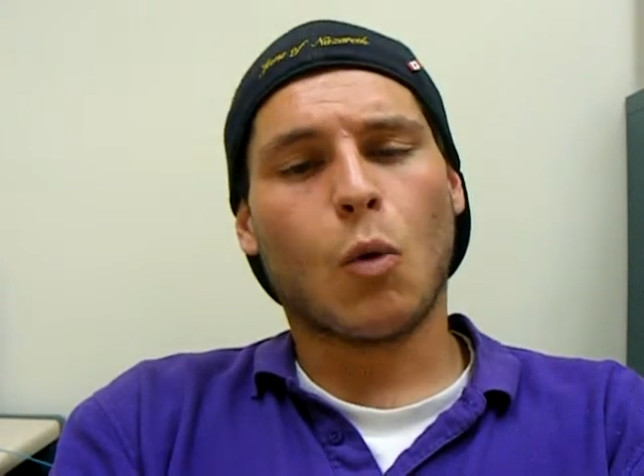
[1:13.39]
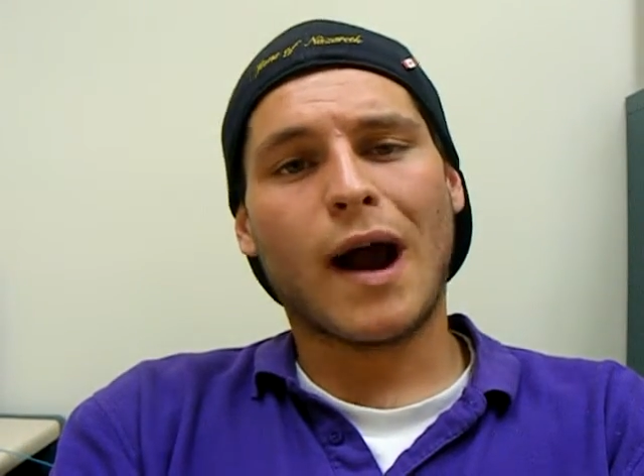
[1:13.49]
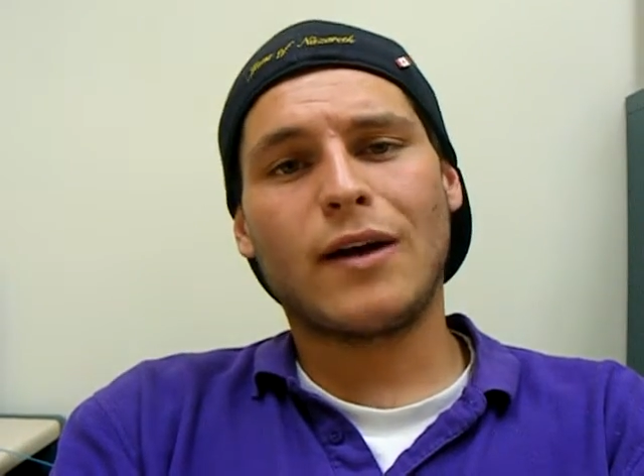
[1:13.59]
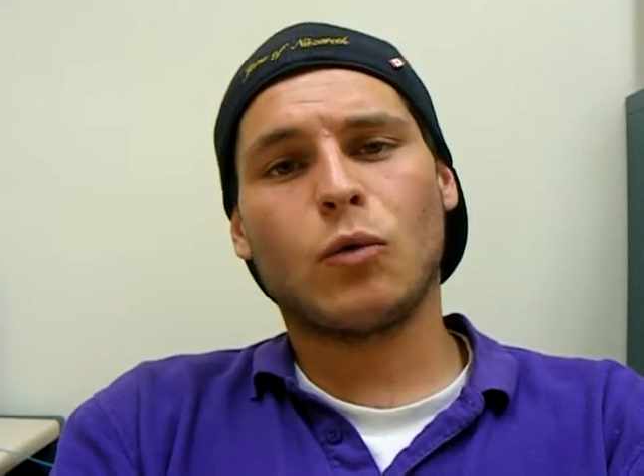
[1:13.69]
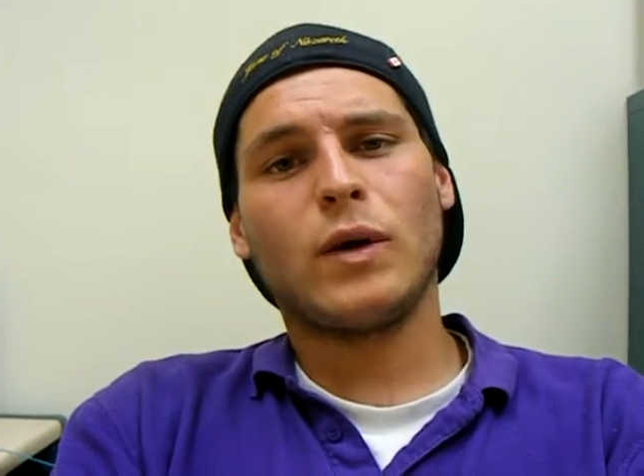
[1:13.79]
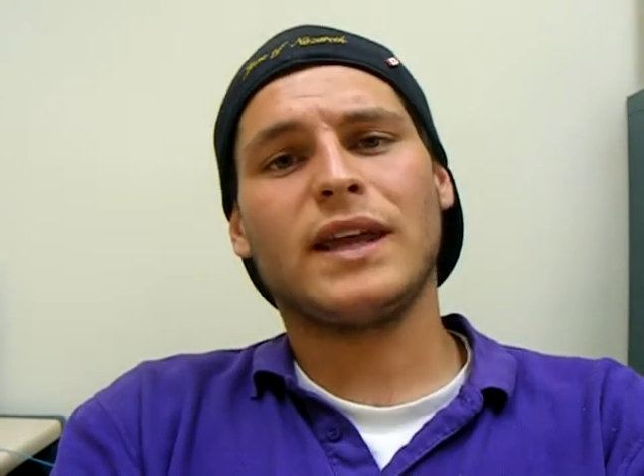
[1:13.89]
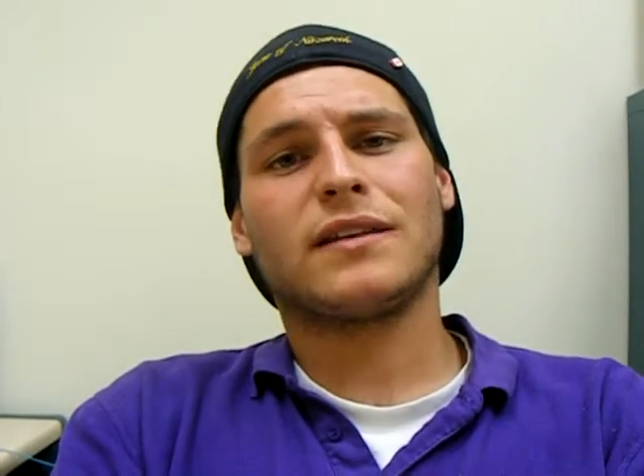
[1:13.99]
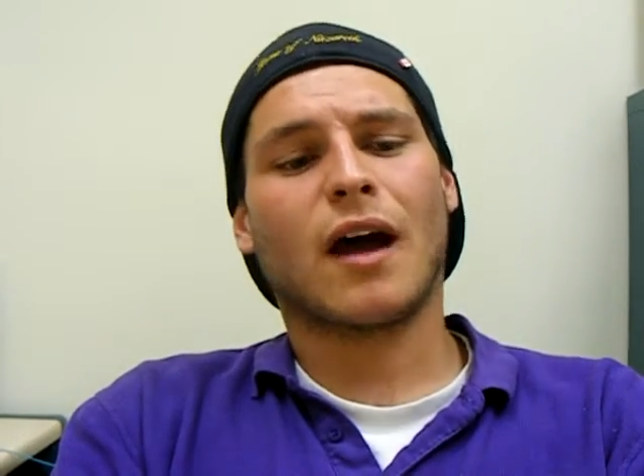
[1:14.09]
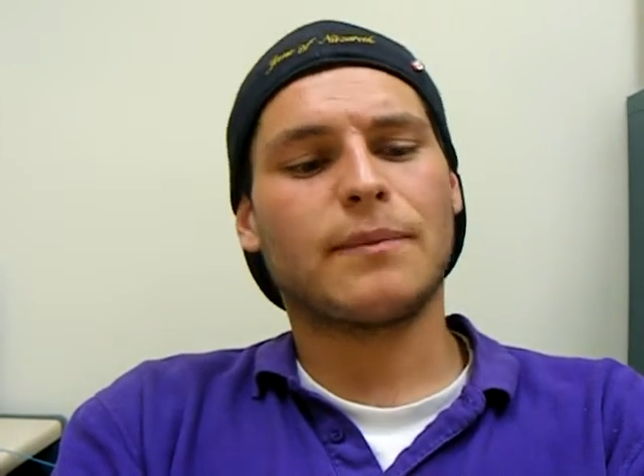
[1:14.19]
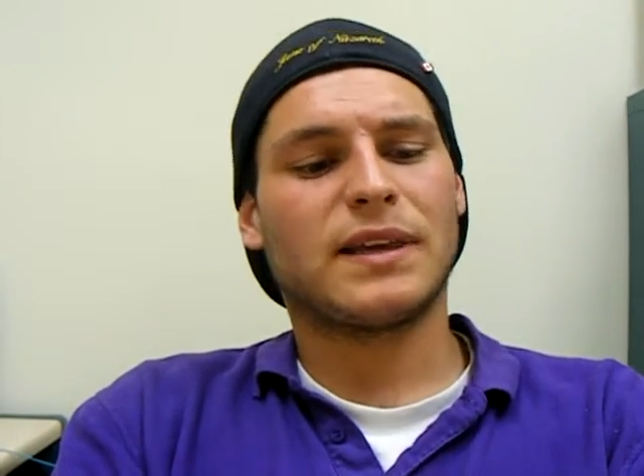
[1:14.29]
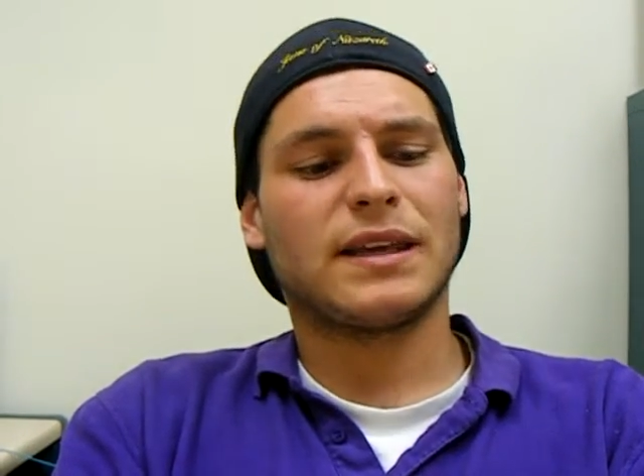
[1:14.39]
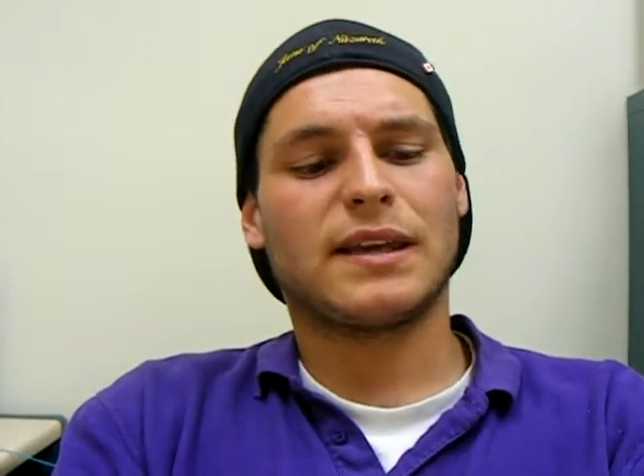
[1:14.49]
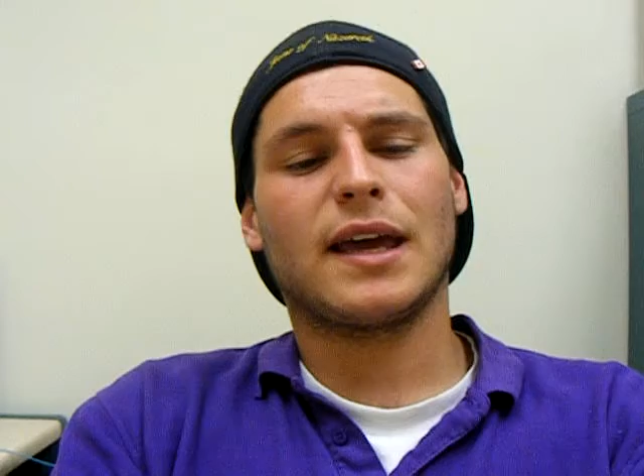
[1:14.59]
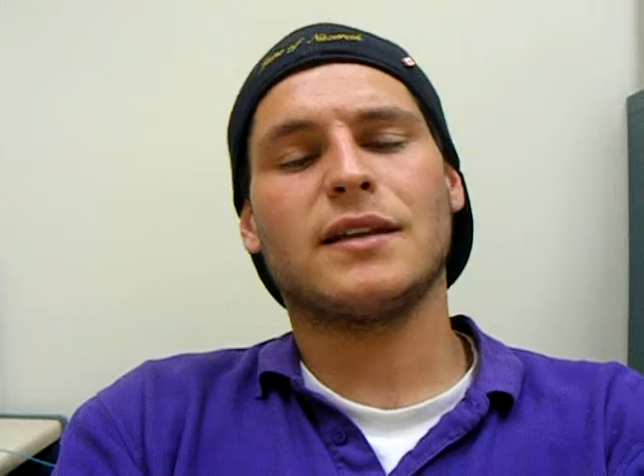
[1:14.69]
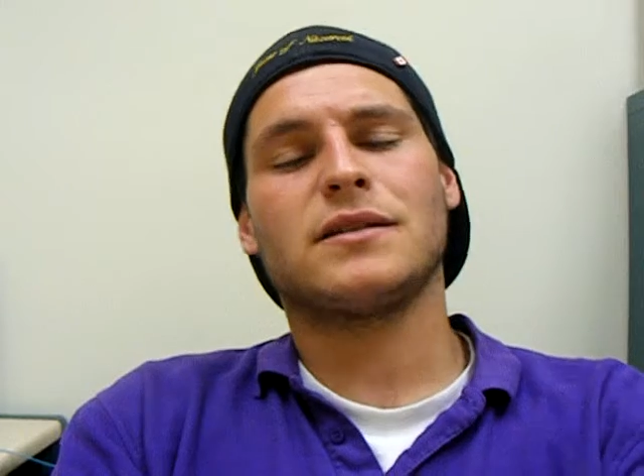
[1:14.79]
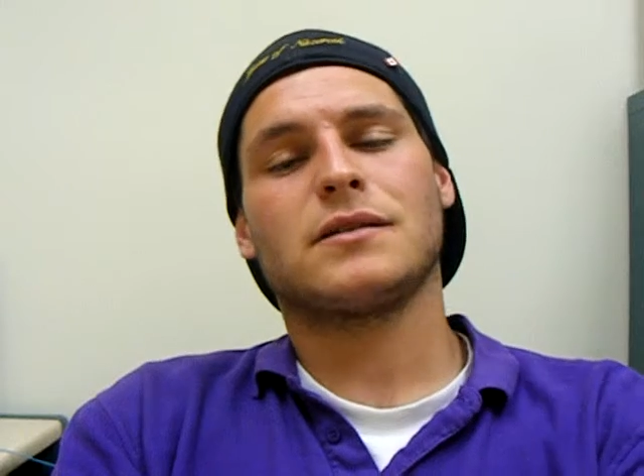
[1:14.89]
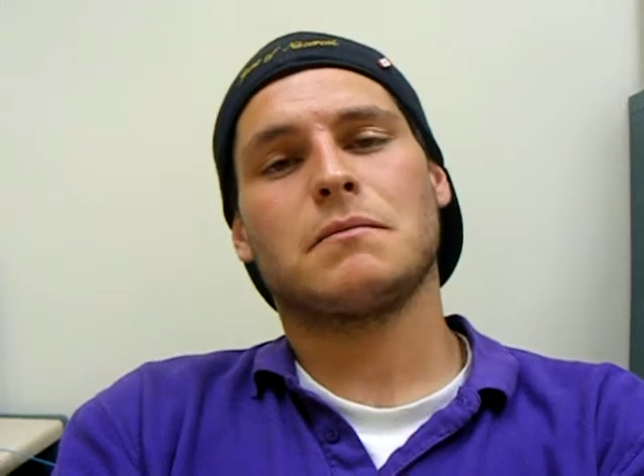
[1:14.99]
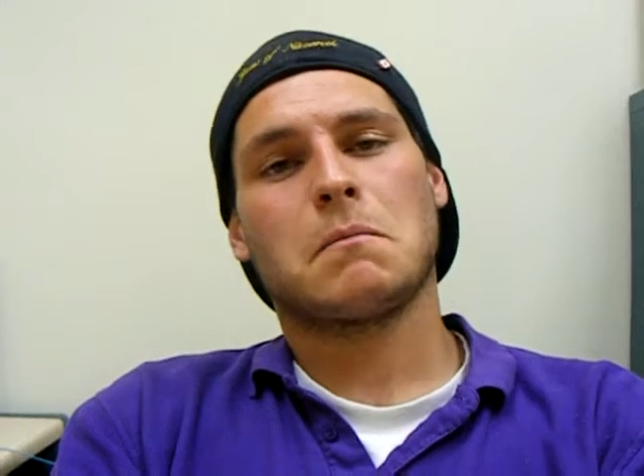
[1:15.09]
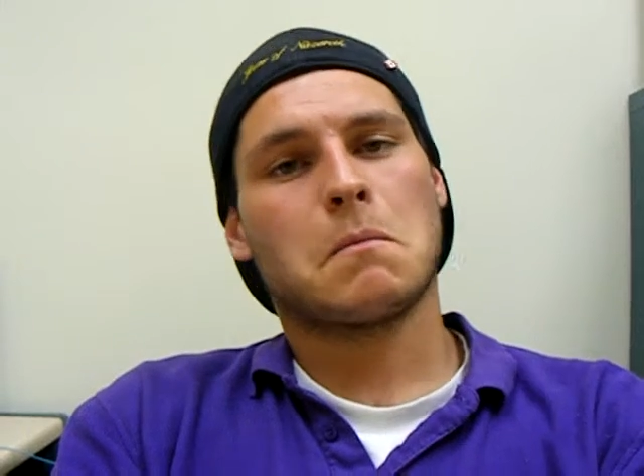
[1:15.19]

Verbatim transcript: why aren't we adopting kids?